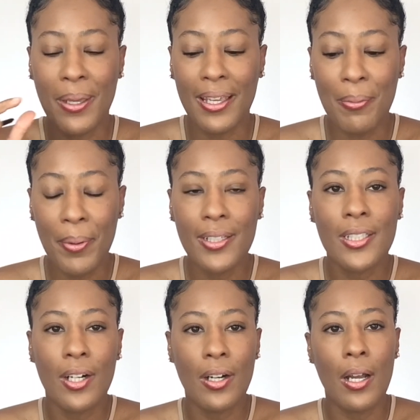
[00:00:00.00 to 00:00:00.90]
Compared to
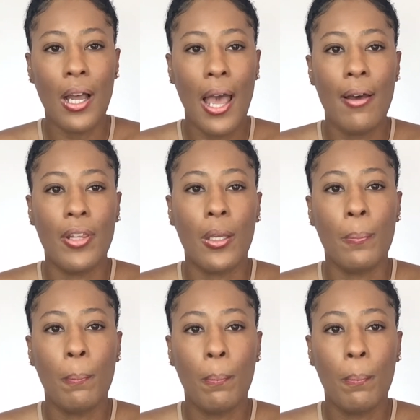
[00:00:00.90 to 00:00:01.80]
her, I have like
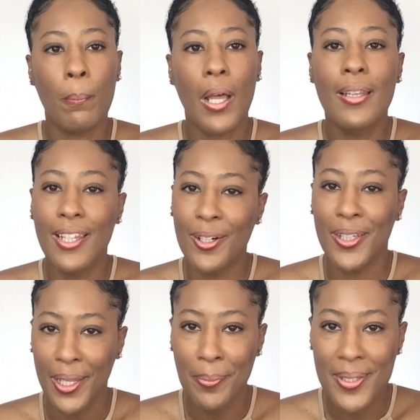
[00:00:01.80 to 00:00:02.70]
little
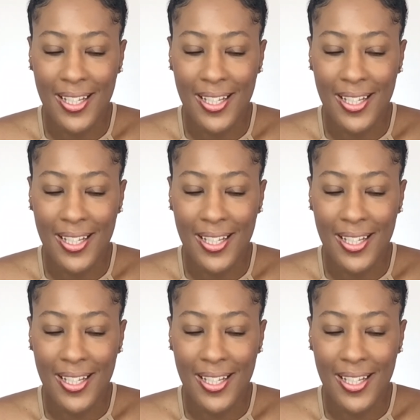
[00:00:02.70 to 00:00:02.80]
lips.